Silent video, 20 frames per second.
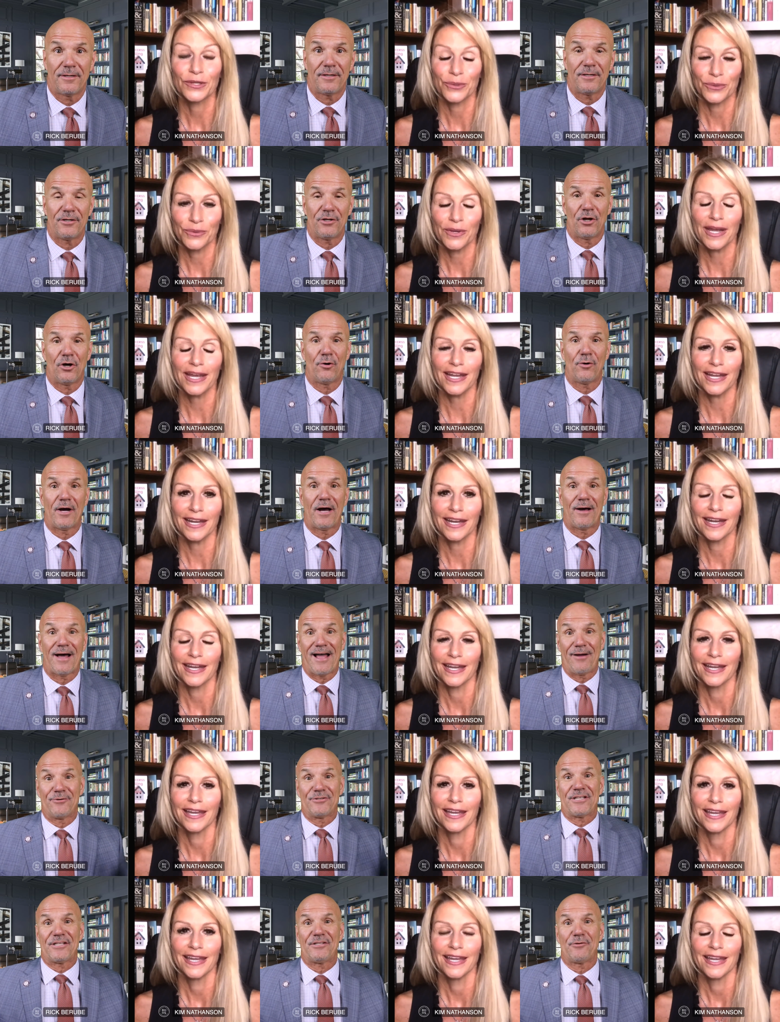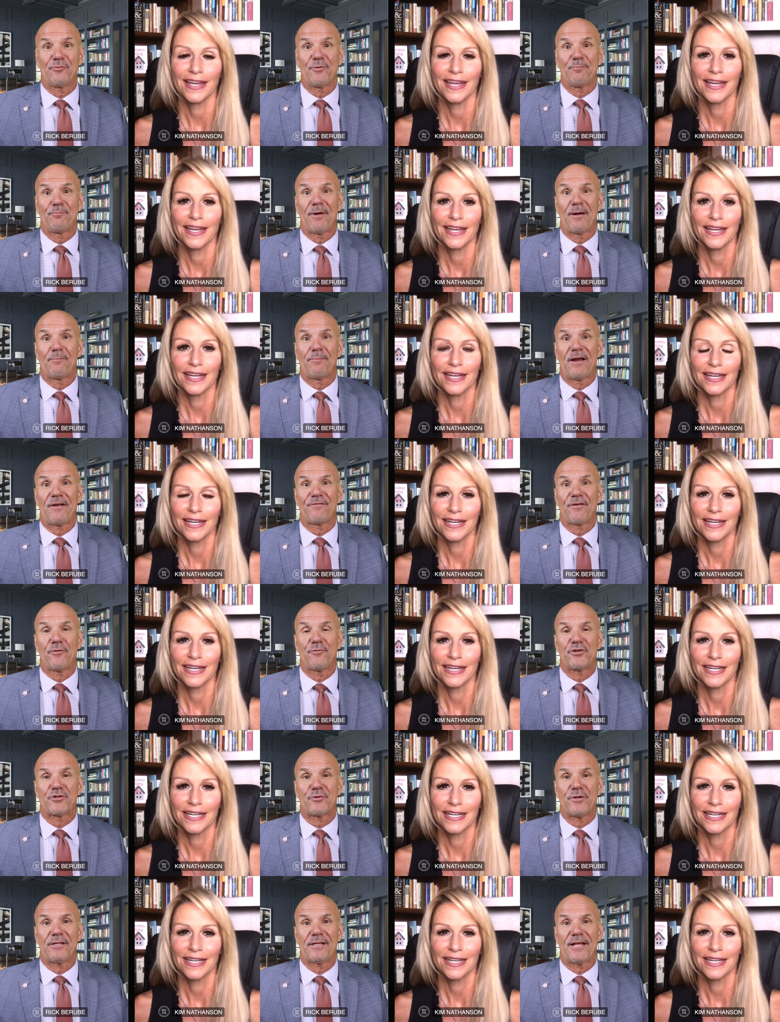Speaker 1: You know, uh, I was at the Mike Ferry
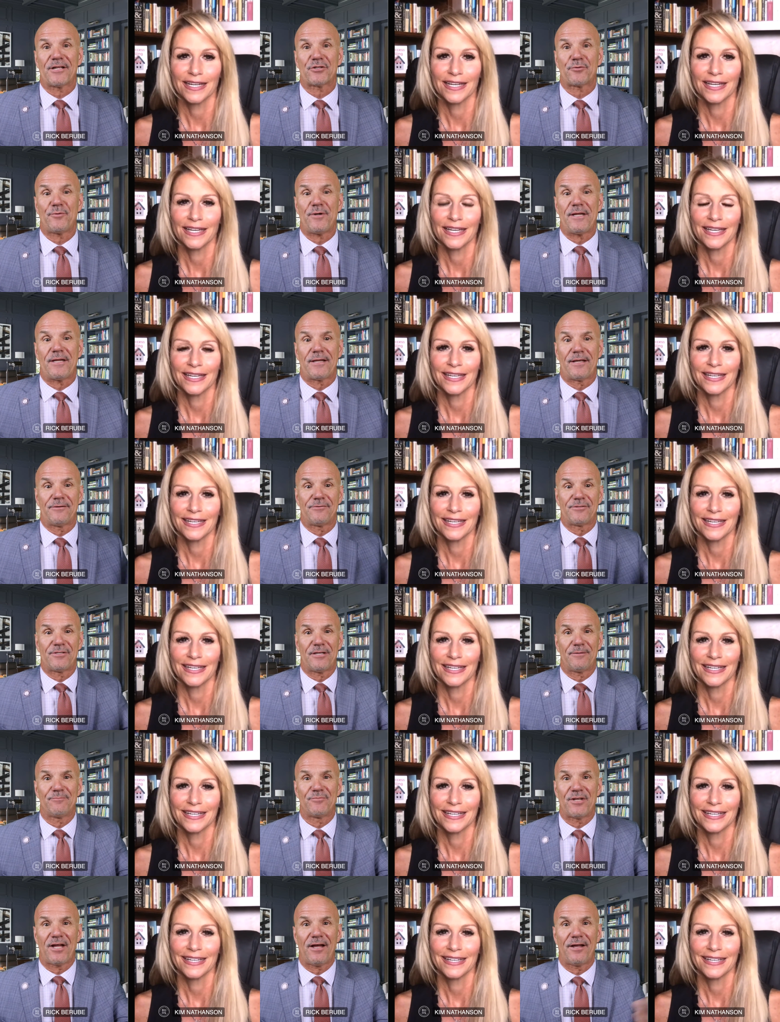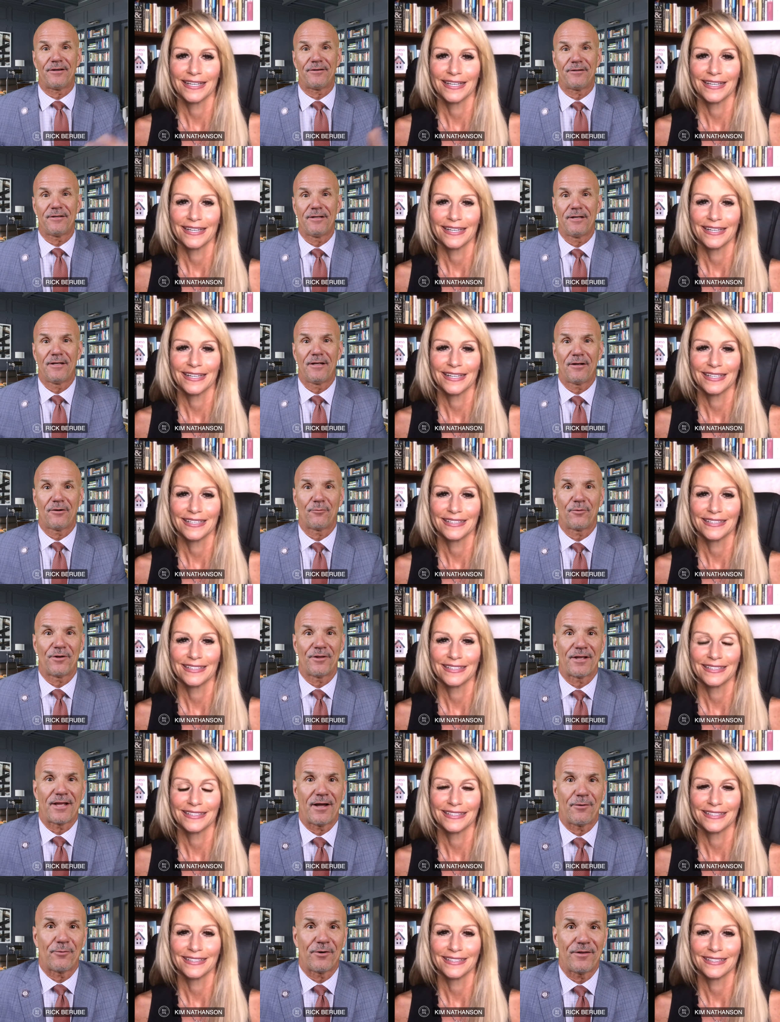retreat last week, and Tim Dunn, one
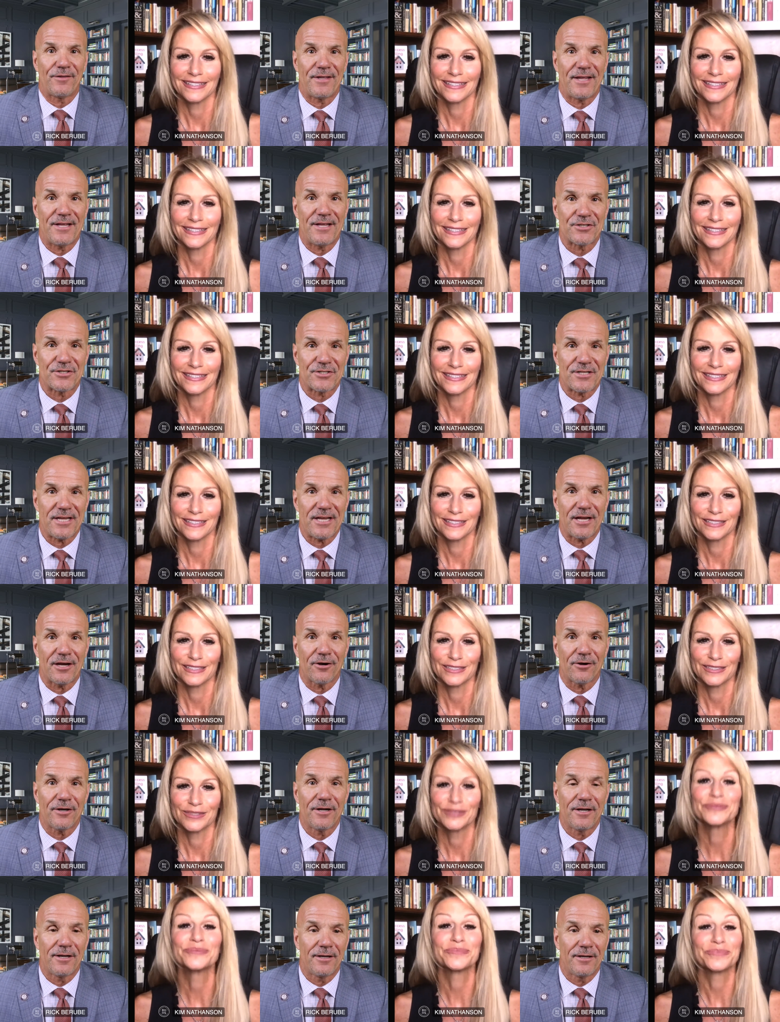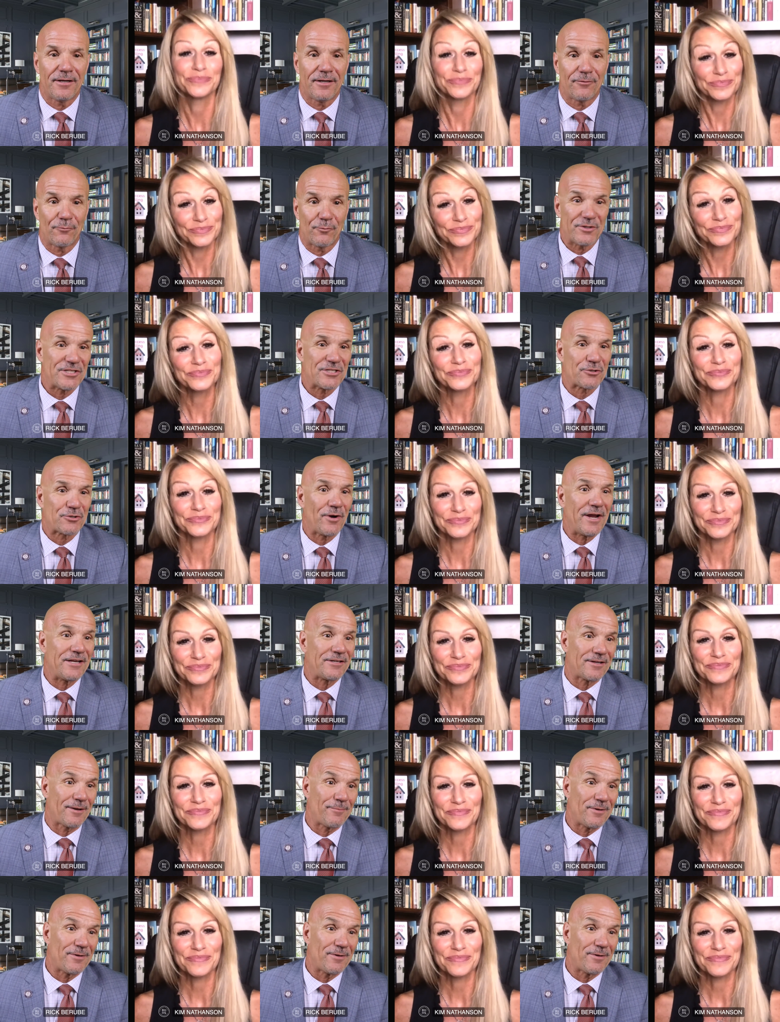of the one of the agents here, which is great.